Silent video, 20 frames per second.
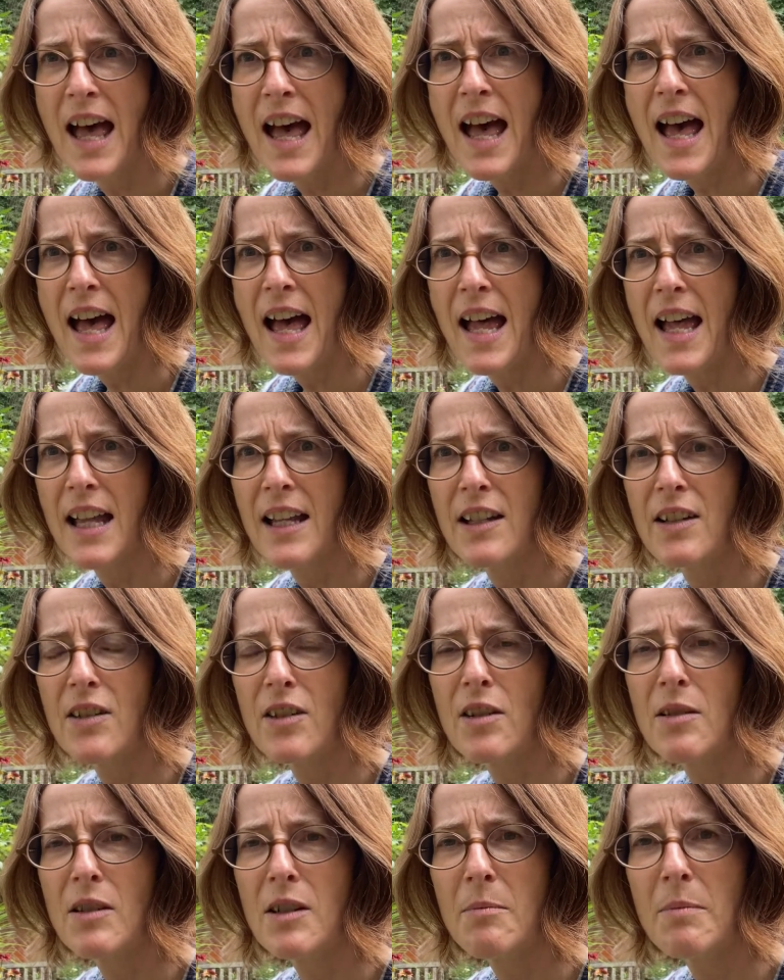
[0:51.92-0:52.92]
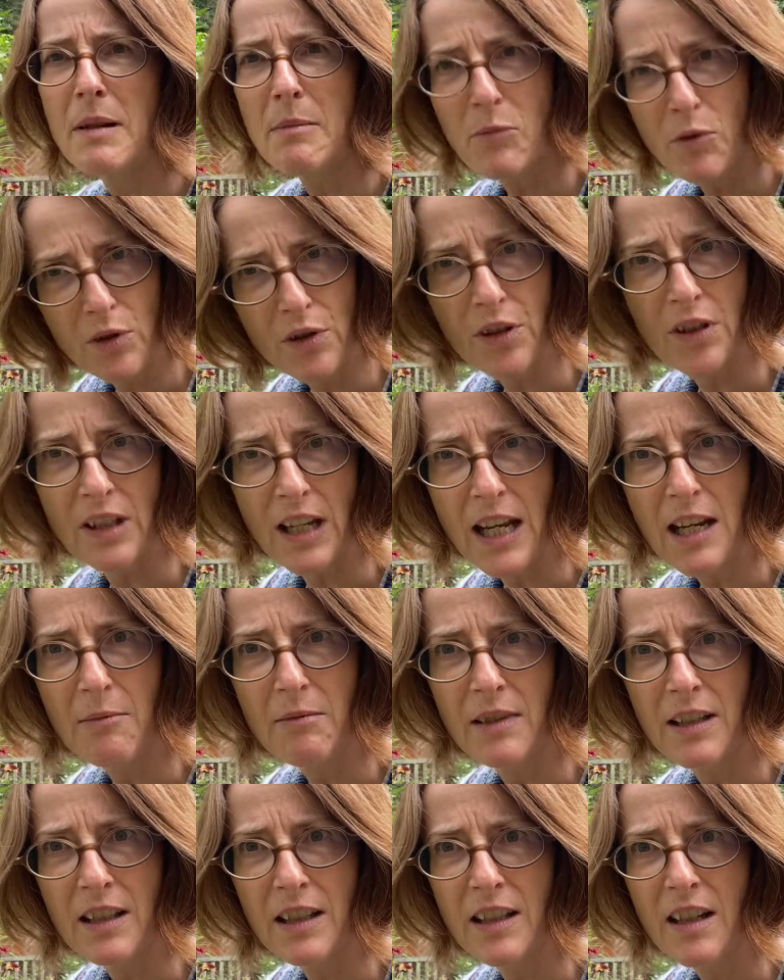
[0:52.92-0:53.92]
and to be more sustainable
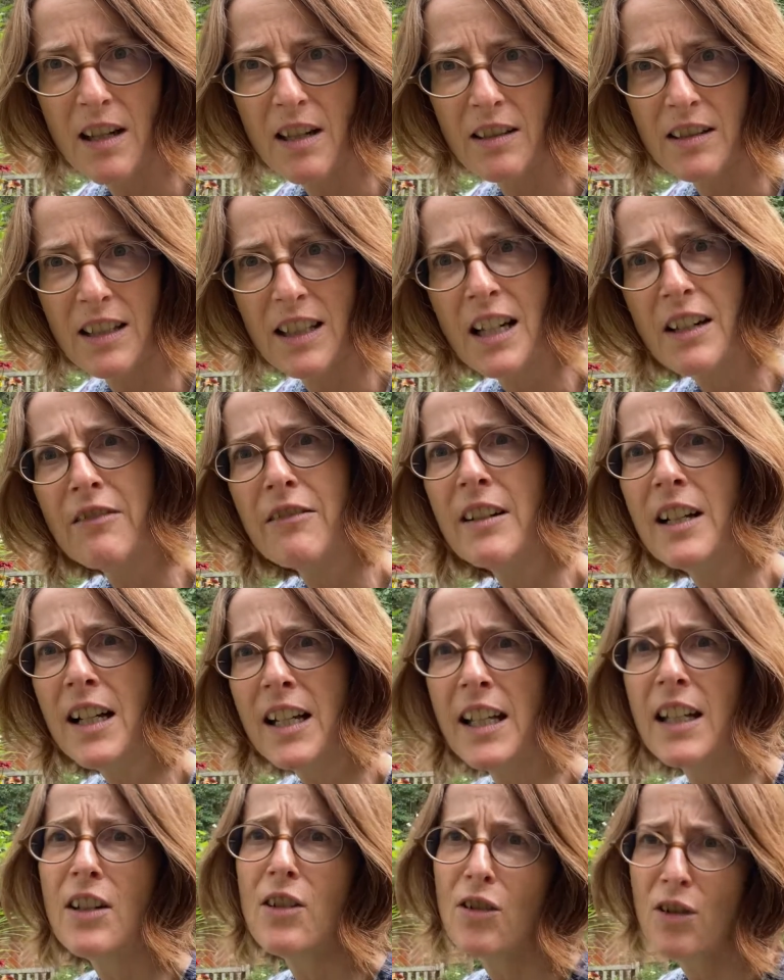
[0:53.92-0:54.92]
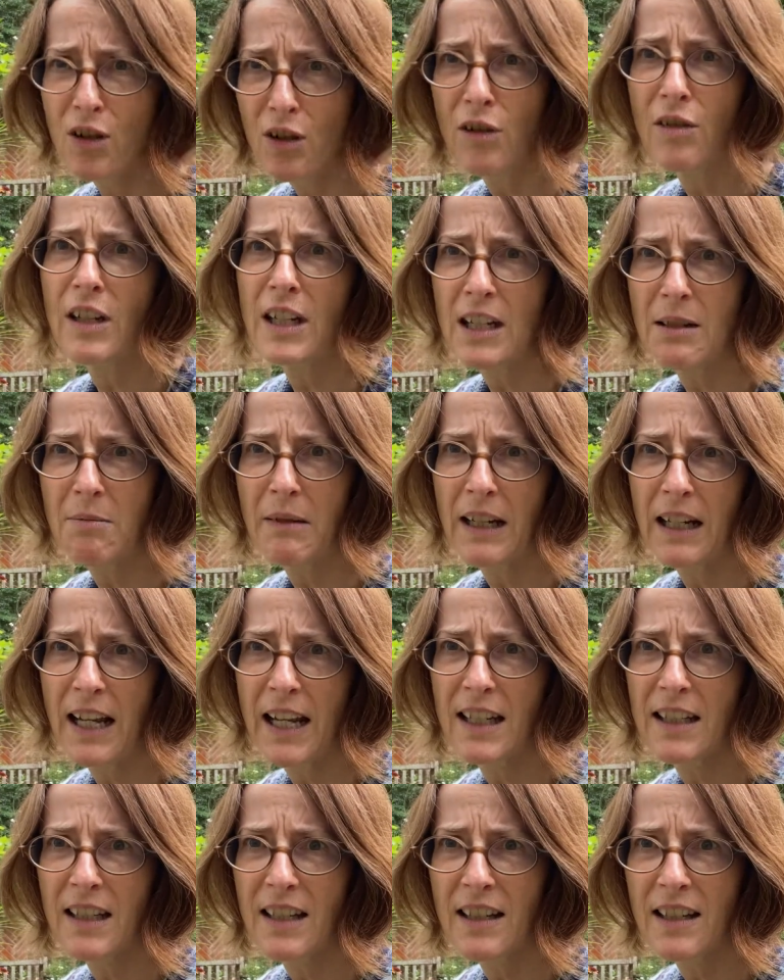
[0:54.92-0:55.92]
in the garden, then I really do need to be
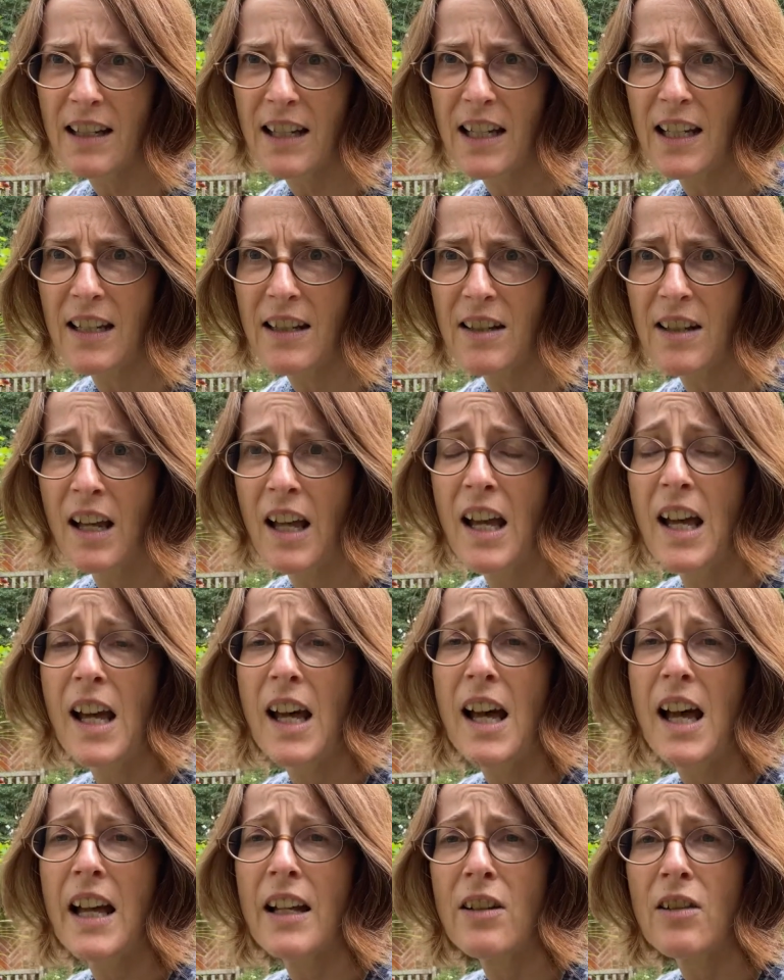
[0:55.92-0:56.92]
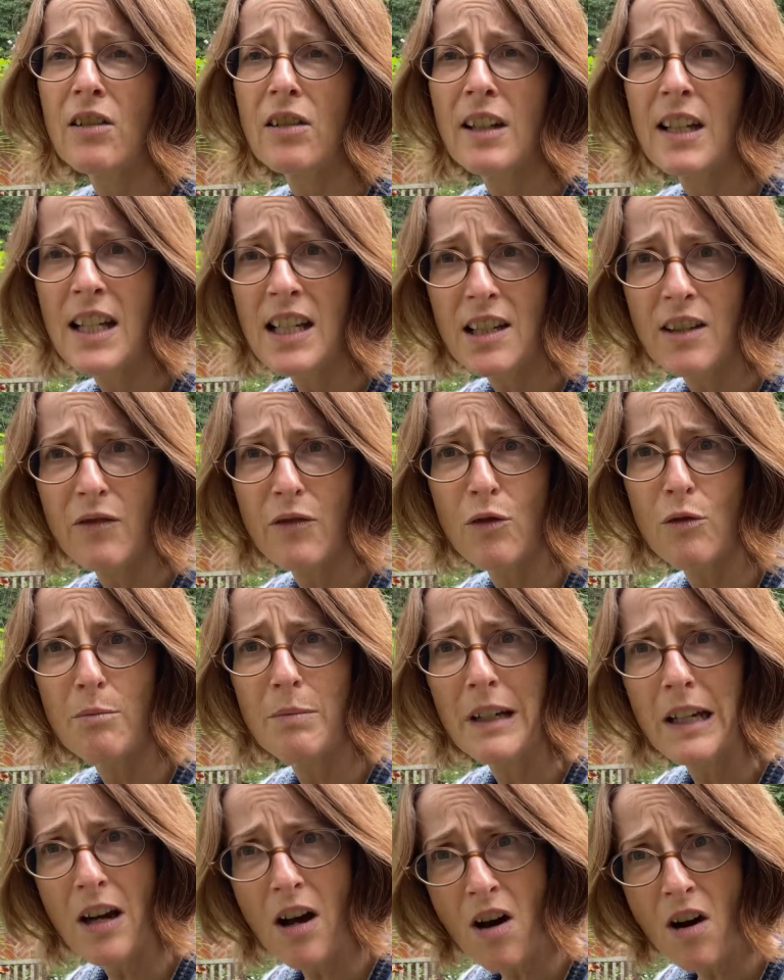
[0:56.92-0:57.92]
collecting seeds, and not least of all
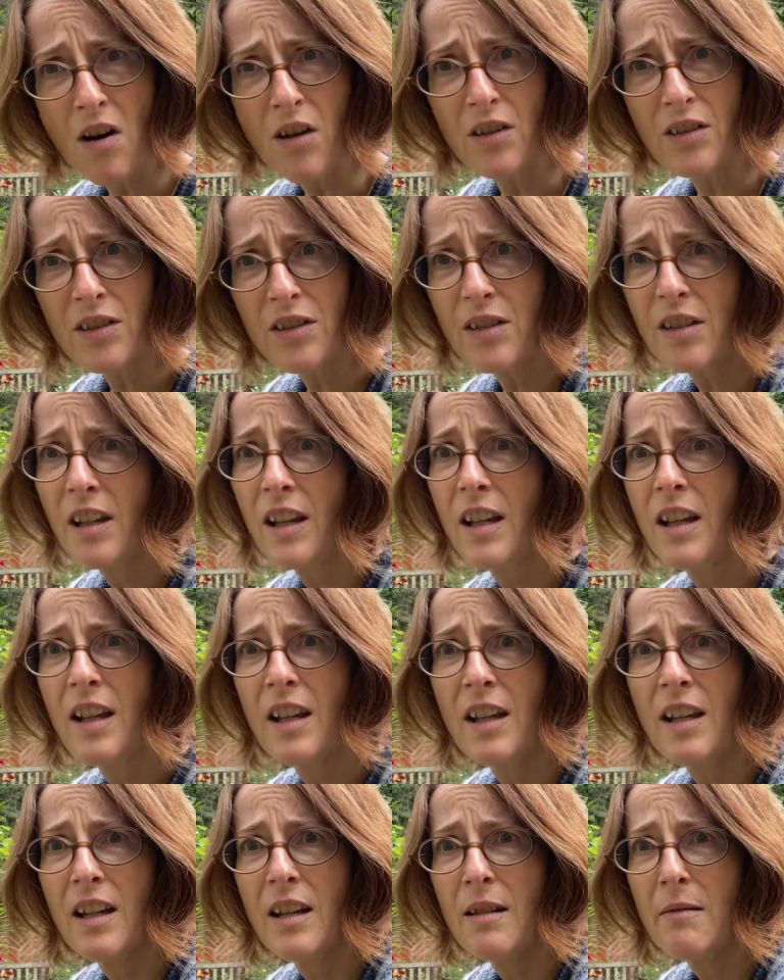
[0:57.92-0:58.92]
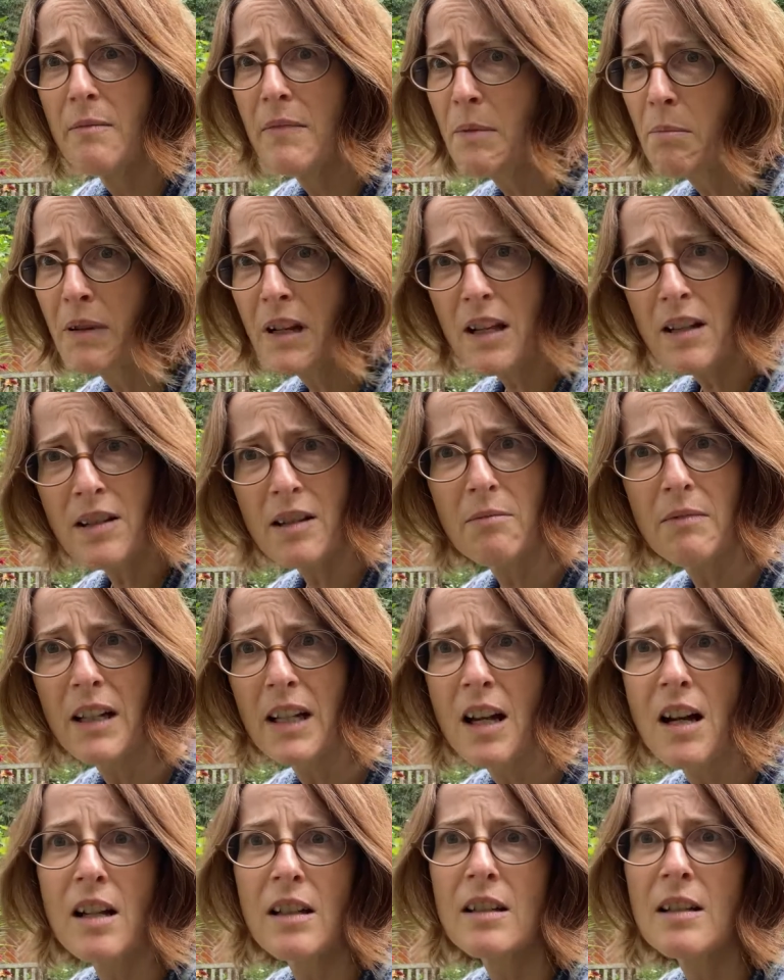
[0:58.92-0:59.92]
because the plants in my
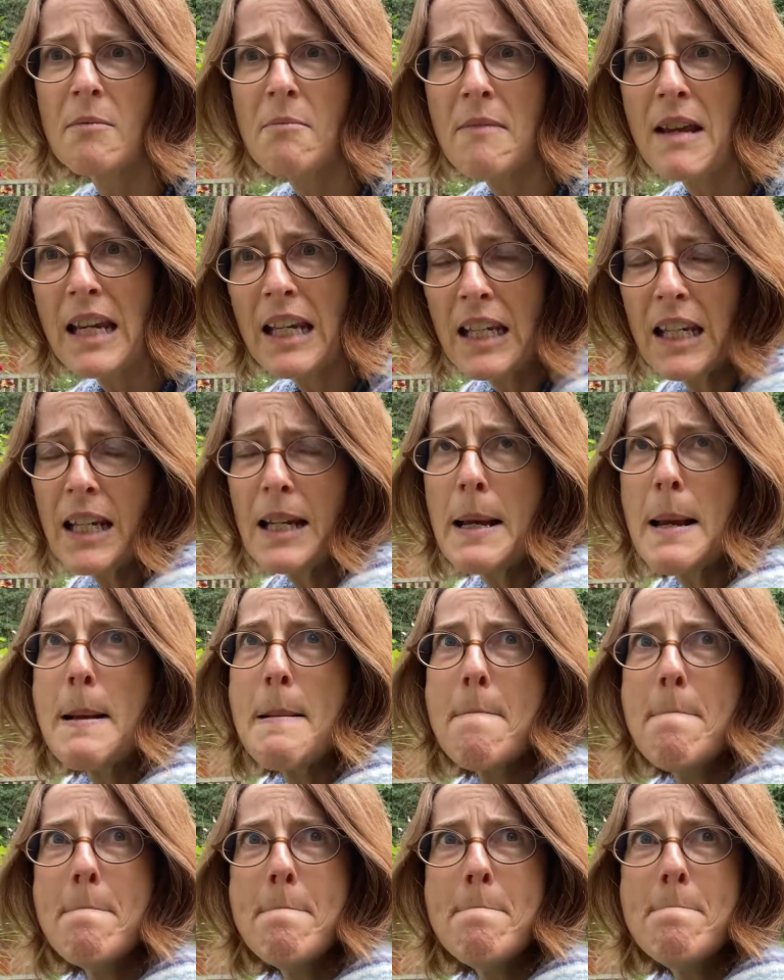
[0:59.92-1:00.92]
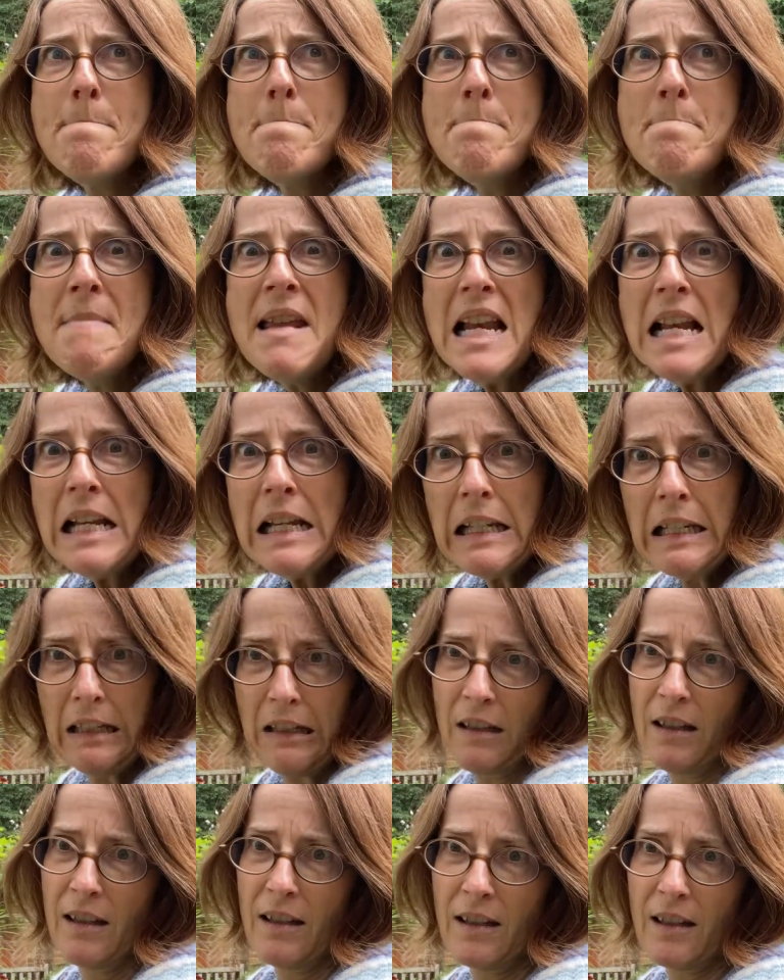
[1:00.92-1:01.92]
garden are making
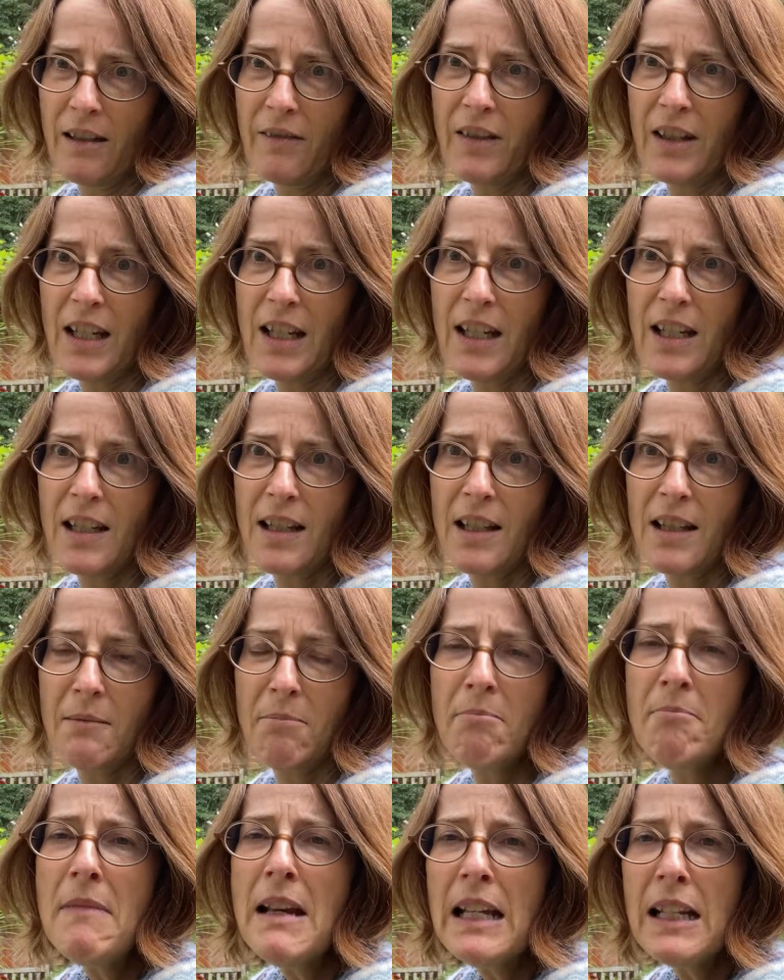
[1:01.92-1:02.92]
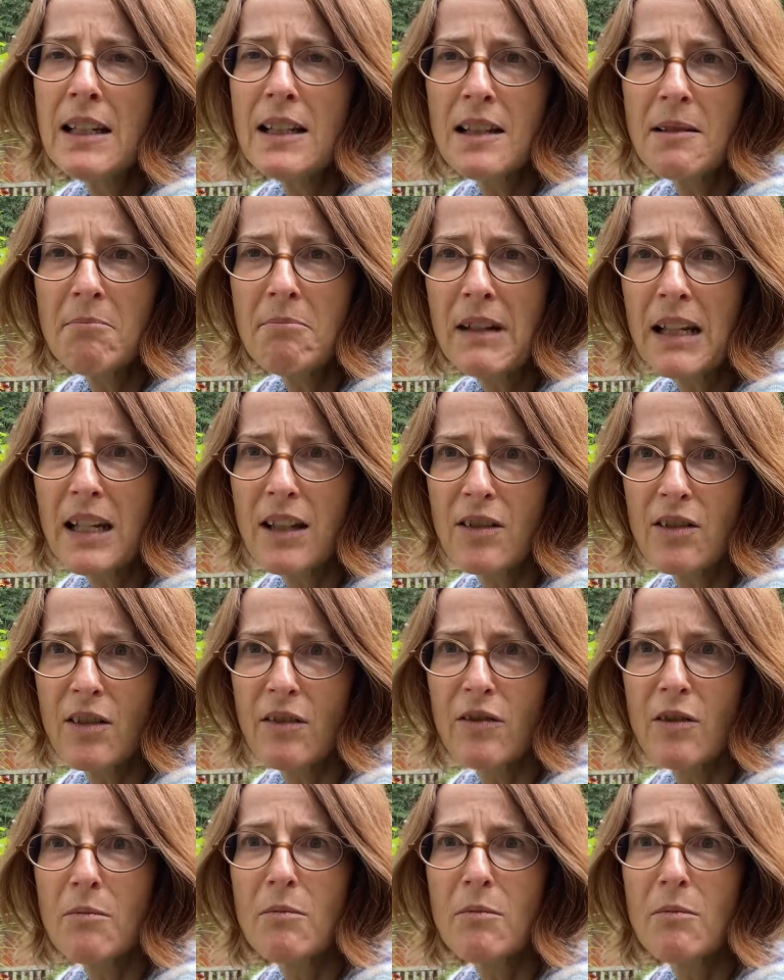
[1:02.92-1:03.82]
millions of seeds, millions and millions of them,